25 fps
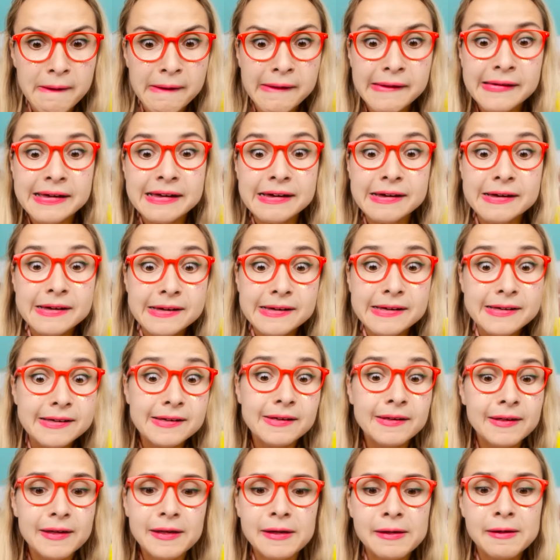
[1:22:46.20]
Need to win.
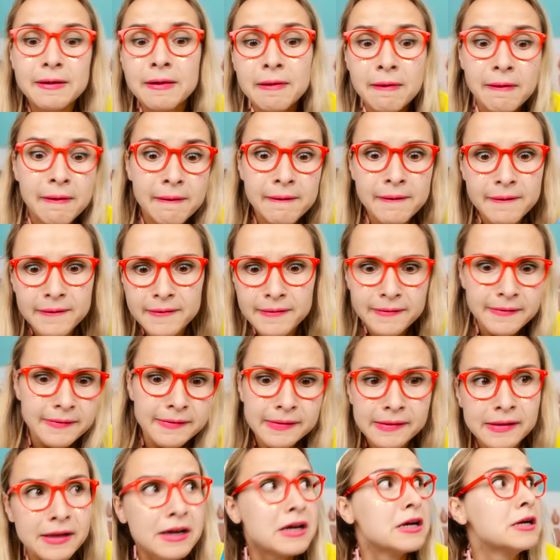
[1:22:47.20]
Faster!
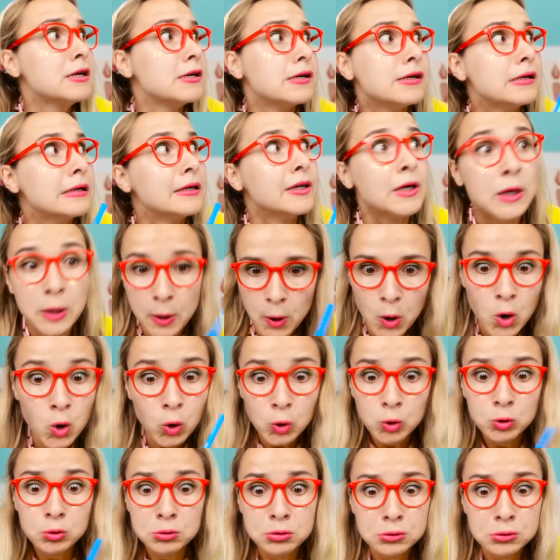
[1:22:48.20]
Go! Come on!